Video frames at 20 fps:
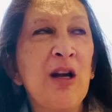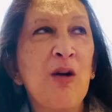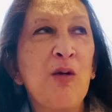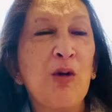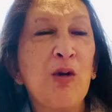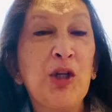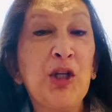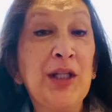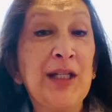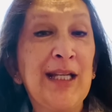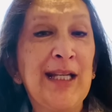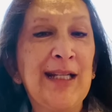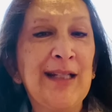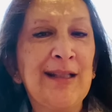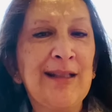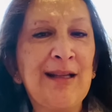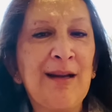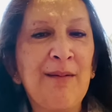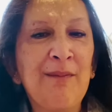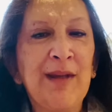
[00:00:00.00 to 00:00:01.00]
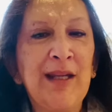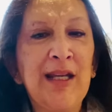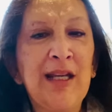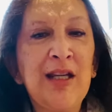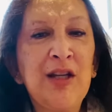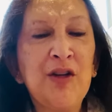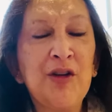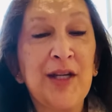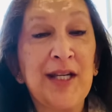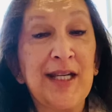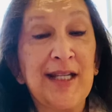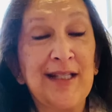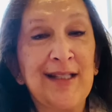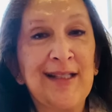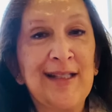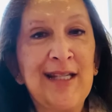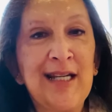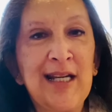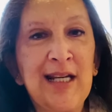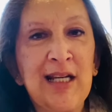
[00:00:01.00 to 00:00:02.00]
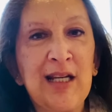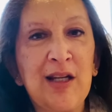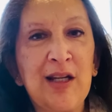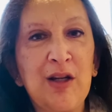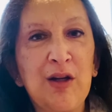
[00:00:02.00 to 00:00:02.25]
where you need something, you get sick,